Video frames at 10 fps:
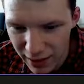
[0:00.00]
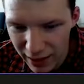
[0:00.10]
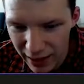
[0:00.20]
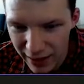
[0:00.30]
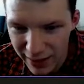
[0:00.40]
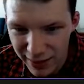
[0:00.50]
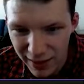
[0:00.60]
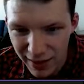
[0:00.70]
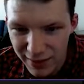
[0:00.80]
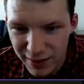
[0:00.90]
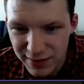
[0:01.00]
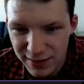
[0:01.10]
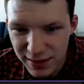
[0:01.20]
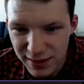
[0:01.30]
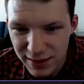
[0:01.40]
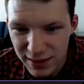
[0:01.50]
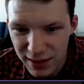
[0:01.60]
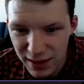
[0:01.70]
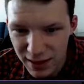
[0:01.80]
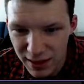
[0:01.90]
I think this is
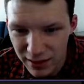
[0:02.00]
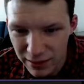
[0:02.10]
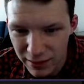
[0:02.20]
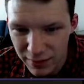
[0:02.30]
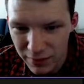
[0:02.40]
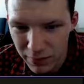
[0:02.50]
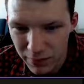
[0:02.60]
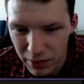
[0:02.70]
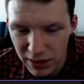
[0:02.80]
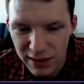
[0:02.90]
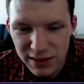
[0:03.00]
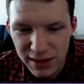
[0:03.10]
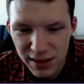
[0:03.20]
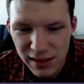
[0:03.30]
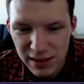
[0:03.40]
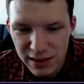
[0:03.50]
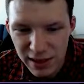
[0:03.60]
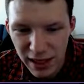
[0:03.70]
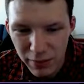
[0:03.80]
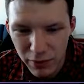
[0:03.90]
the ballistic
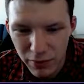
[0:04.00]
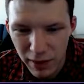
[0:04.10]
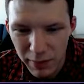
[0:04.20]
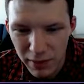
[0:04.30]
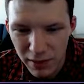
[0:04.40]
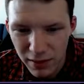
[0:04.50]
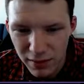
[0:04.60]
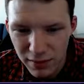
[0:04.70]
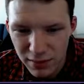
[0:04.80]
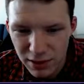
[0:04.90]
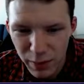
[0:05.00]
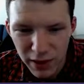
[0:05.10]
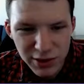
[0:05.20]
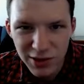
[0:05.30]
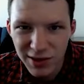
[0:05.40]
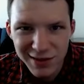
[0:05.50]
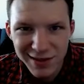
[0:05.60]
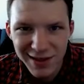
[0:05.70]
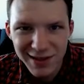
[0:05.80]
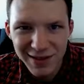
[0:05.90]
sniper weapon specialist
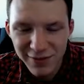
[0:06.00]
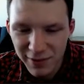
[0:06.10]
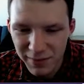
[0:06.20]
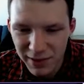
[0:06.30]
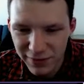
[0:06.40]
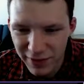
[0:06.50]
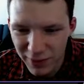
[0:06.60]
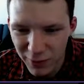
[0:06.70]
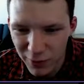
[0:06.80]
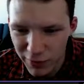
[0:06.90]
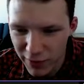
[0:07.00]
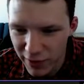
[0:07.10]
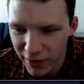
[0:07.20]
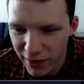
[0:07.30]
thing from Infinite Warfare.